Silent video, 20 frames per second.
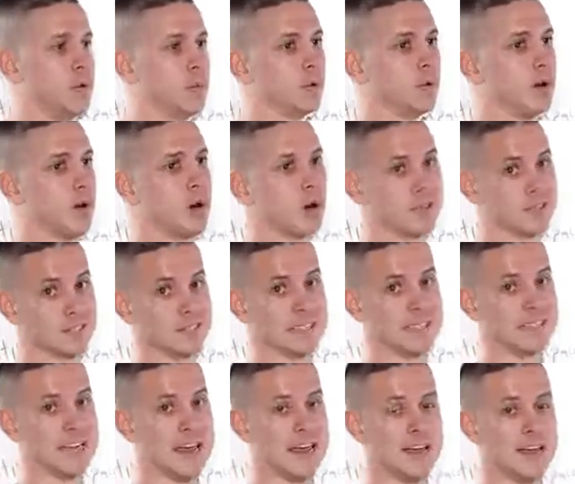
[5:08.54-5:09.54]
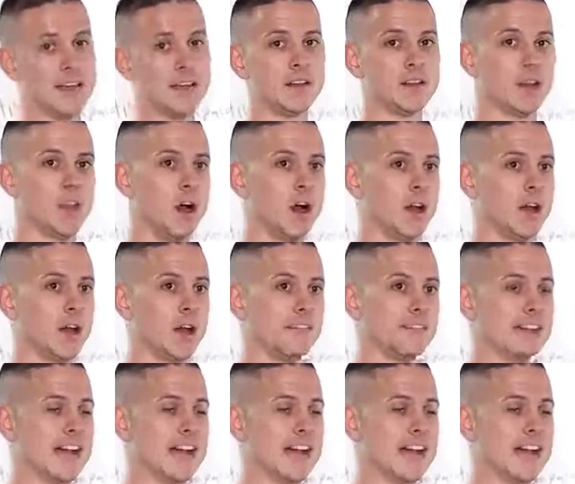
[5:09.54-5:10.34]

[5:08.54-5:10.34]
people aren't staying long enough